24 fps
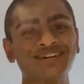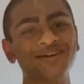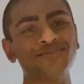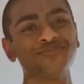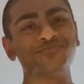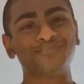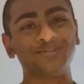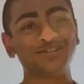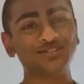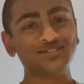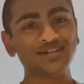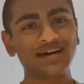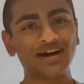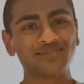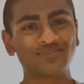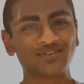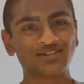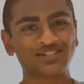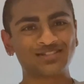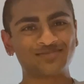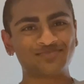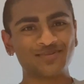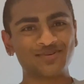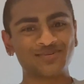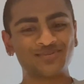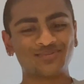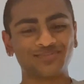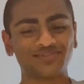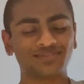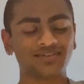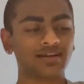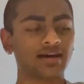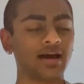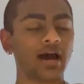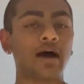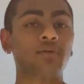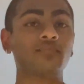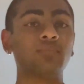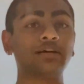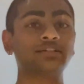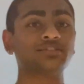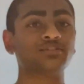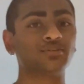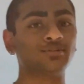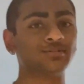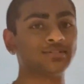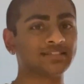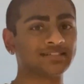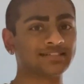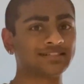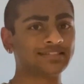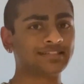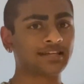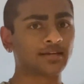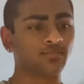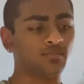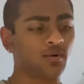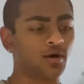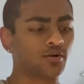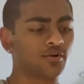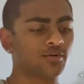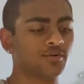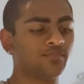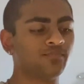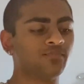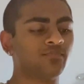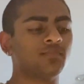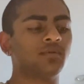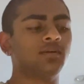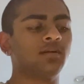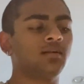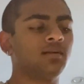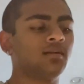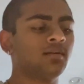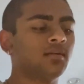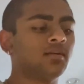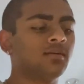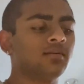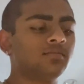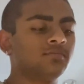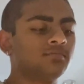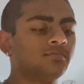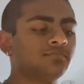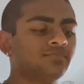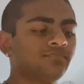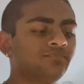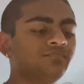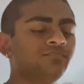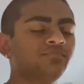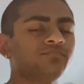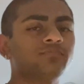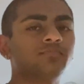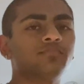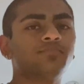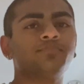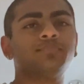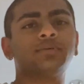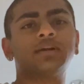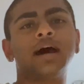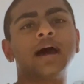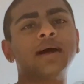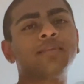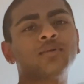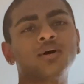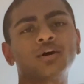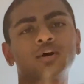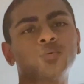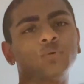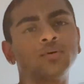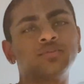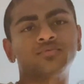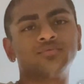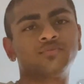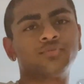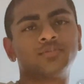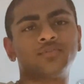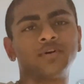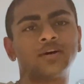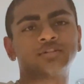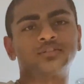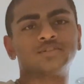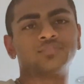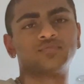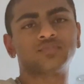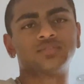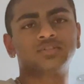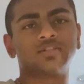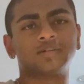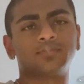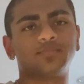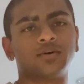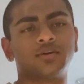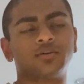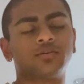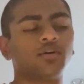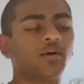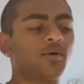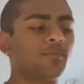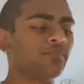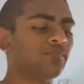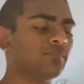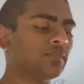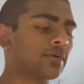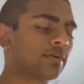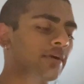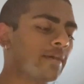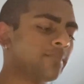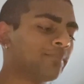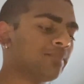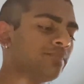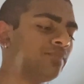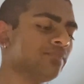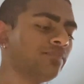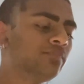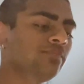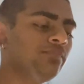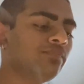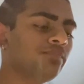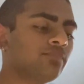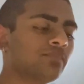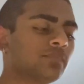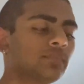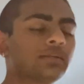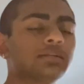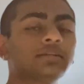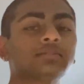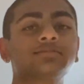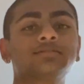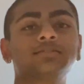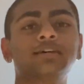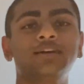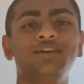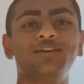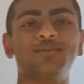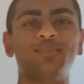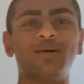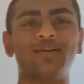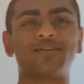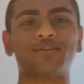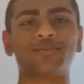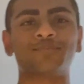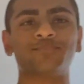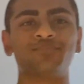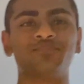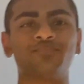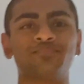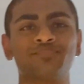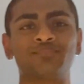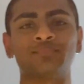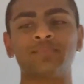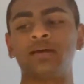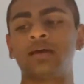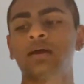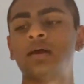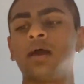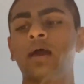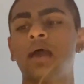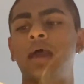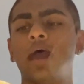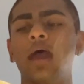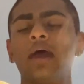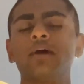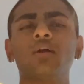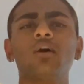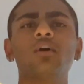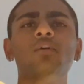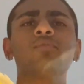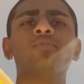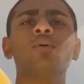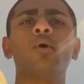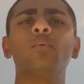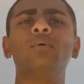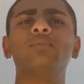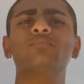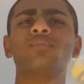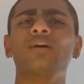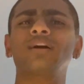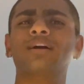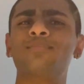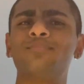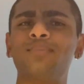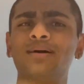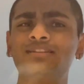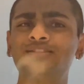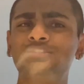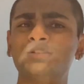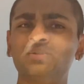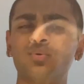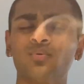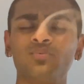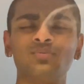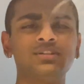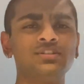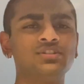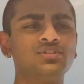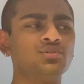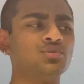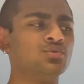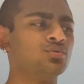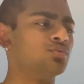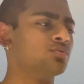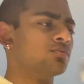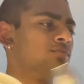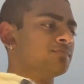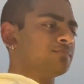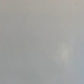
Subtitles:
Once you have your spoon, unless you're using stick butter, but I'm not going through the directions for stick butter, no. Okay, take your butter. And although it recommends you only do